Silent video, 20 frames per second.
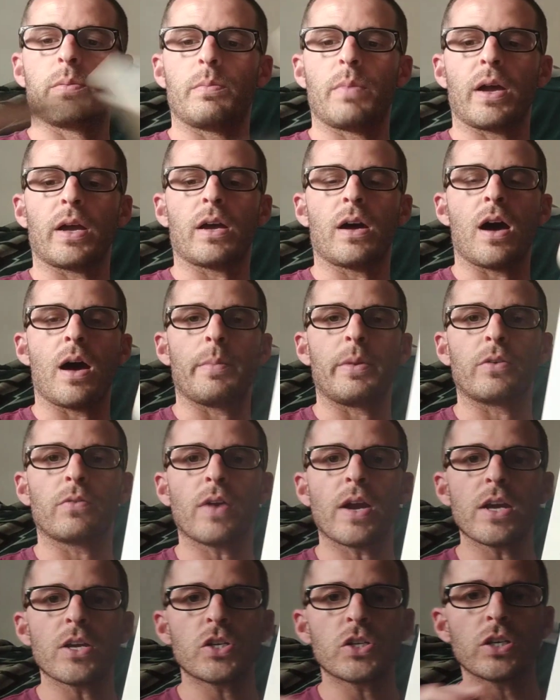my common
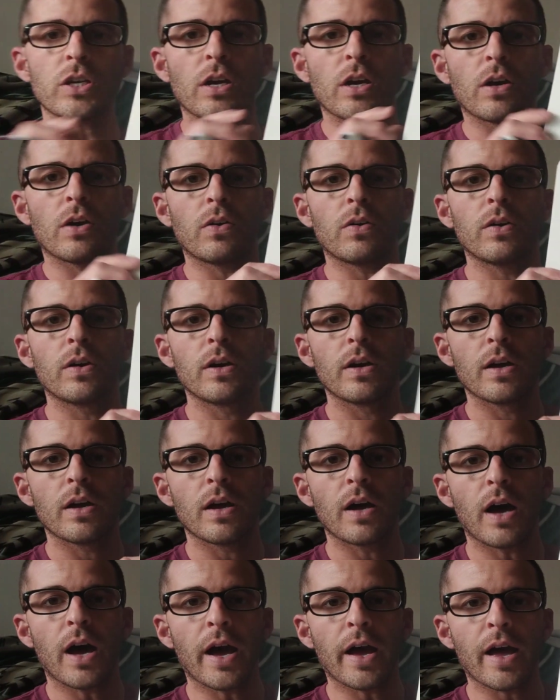ratio,
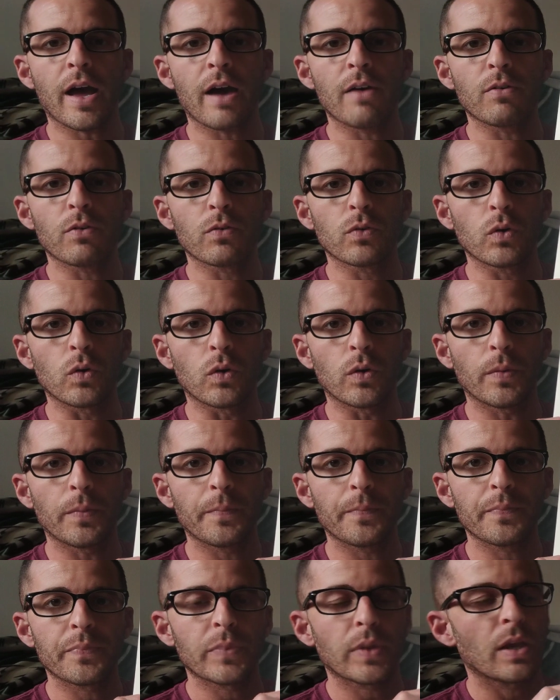I have a rule.
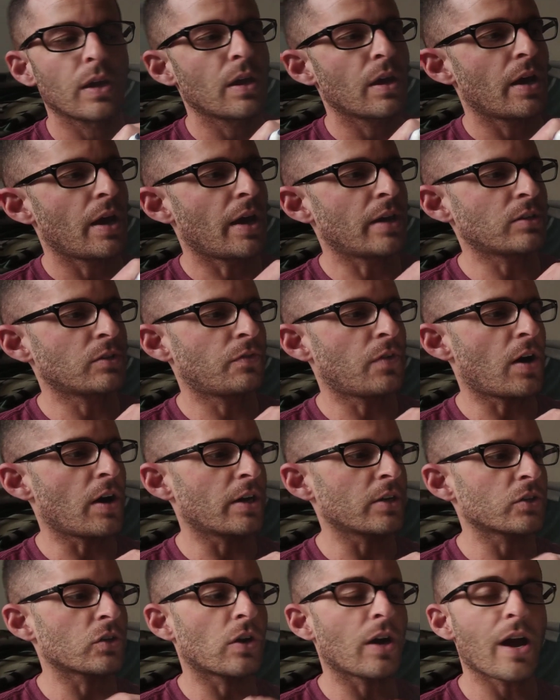As
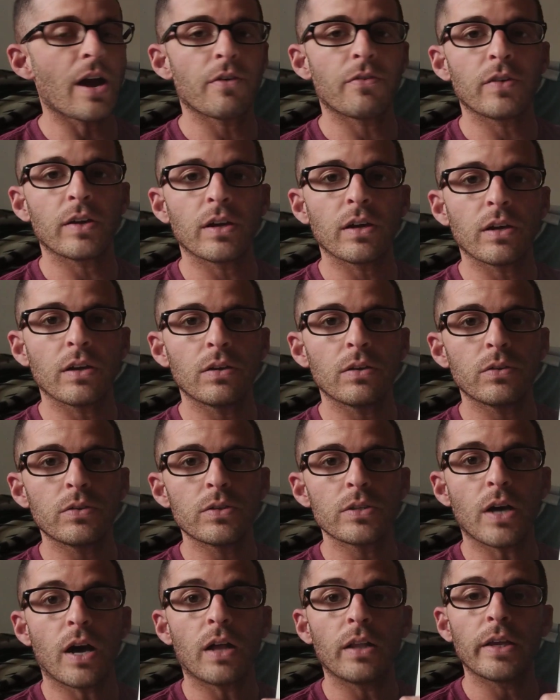far as graphing
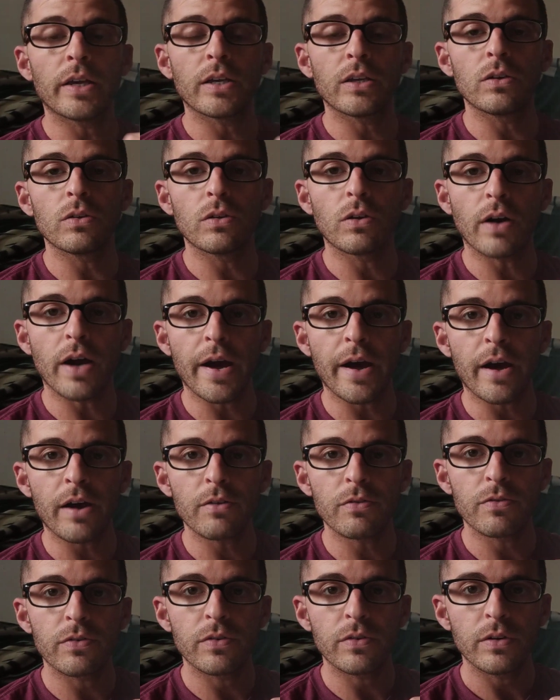goes, I'll let you
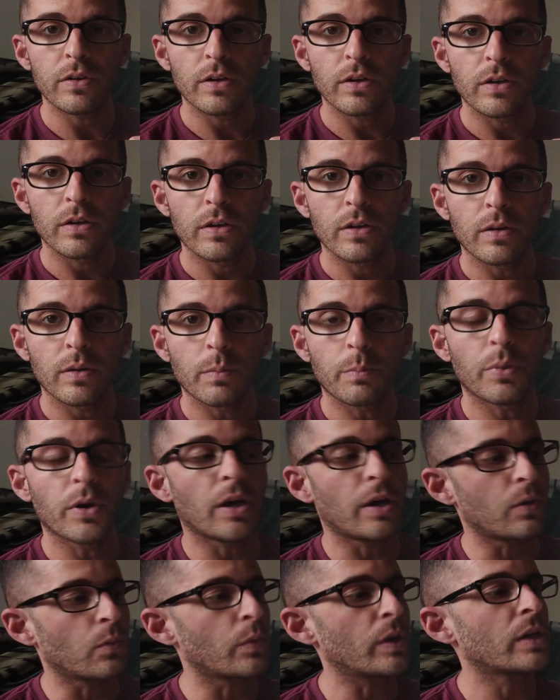graph,
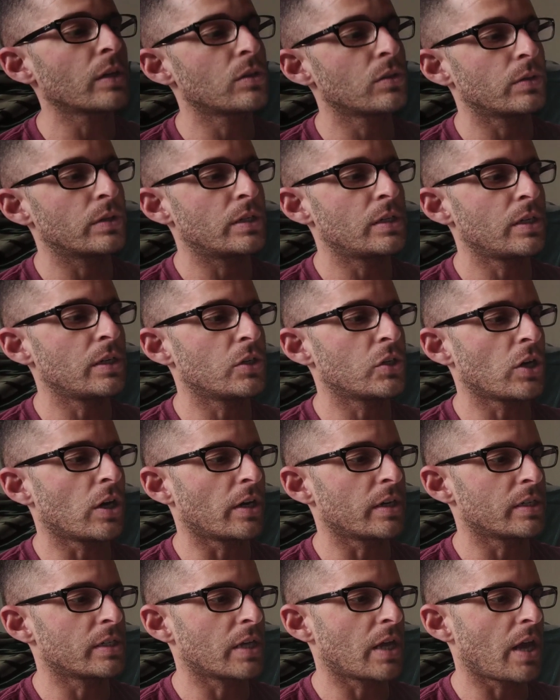but we can do a
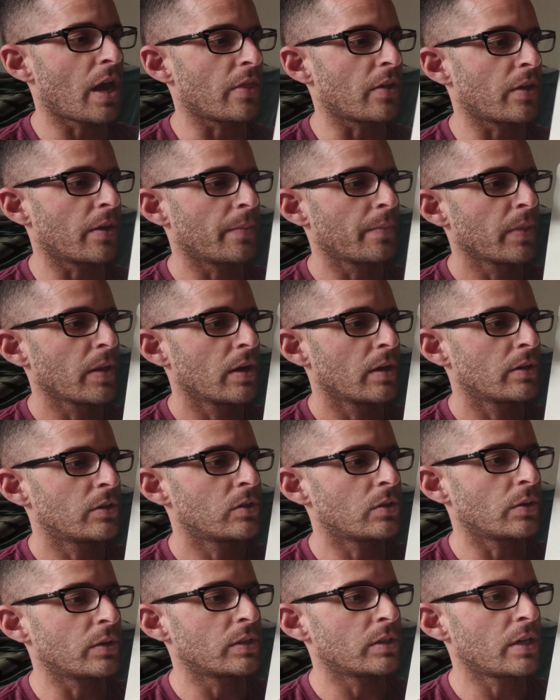t-chart together.
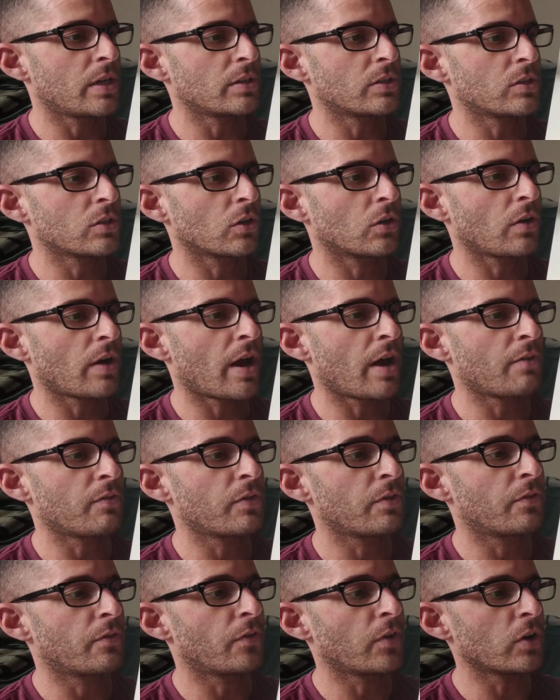So it says to graph
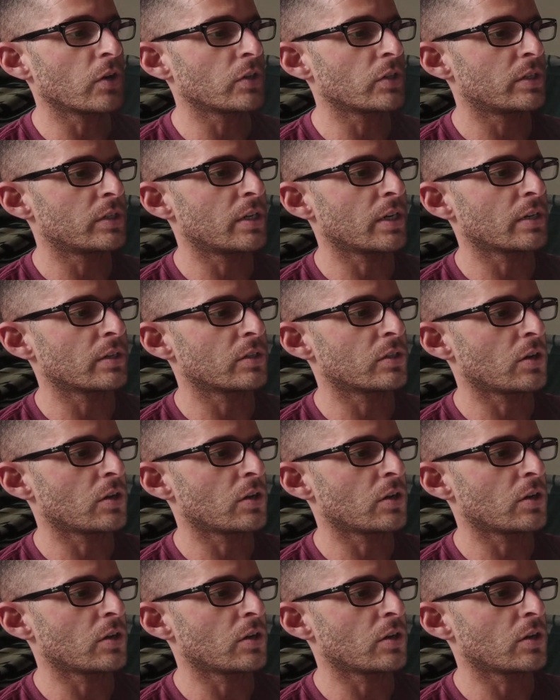the first 6